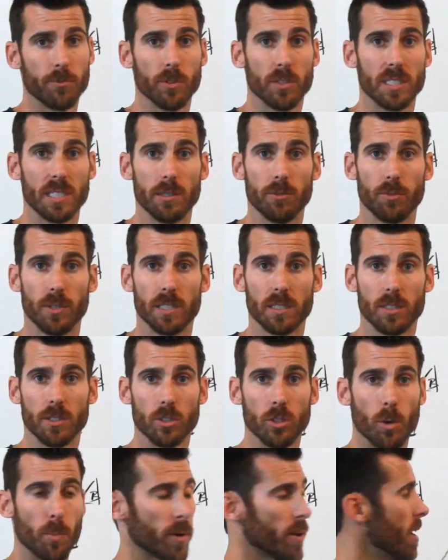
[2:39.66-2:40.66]
for a defense
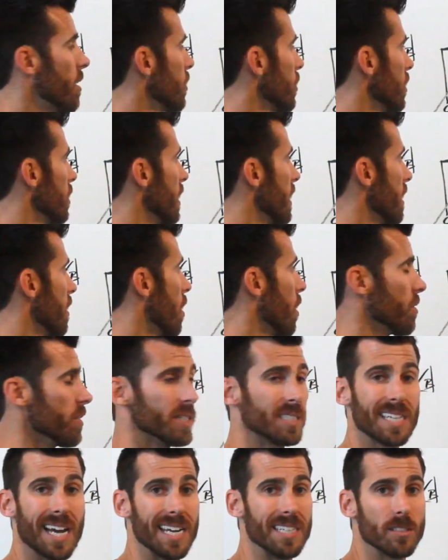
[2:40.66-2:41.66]
because no matter how good they are,
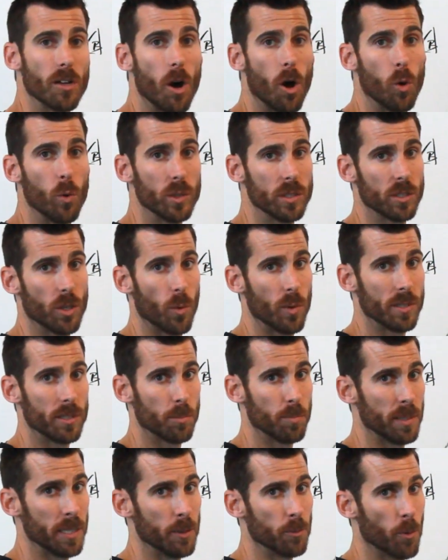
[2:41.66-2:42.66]
this guy's always going
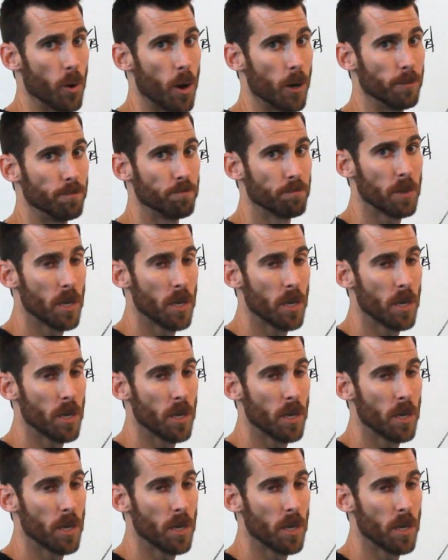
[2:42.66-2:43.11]
to be wrong.